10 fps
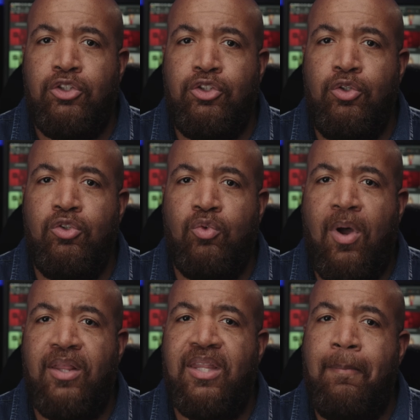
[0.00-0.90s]
Choose
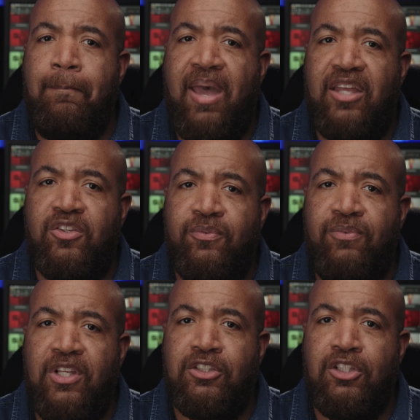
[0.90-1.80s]
one that best
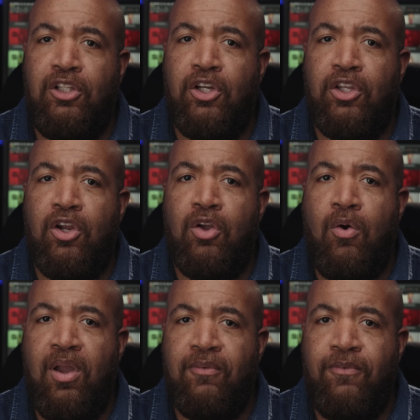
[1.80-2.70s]
fits the look you're
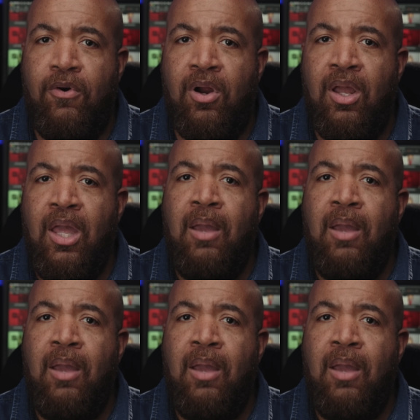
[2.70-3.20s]
going for,